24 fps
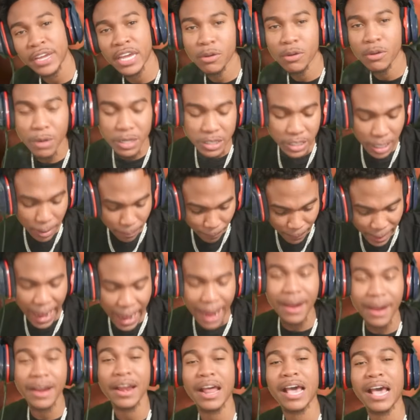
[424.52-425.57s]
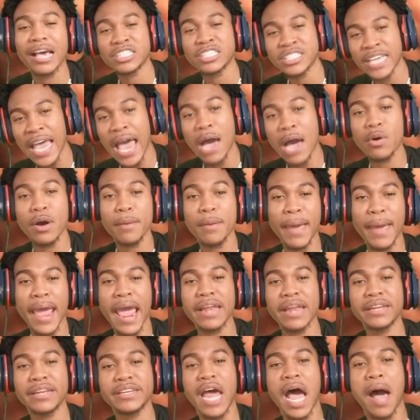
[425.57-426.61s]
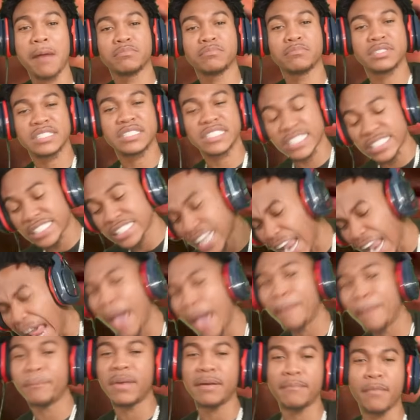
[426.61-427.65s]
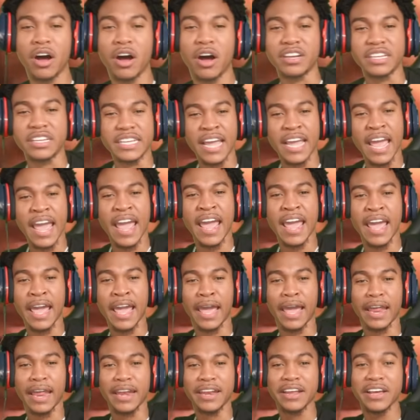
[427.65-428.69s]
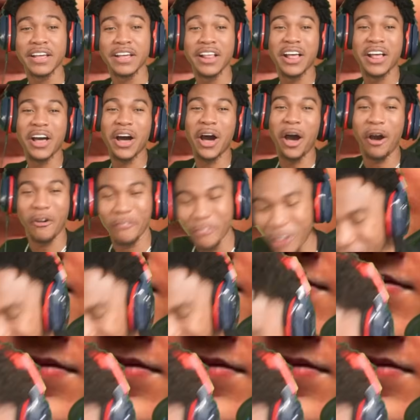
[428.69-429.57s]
with a man in a shower. Man, dumb. Slam him on the head. Oh,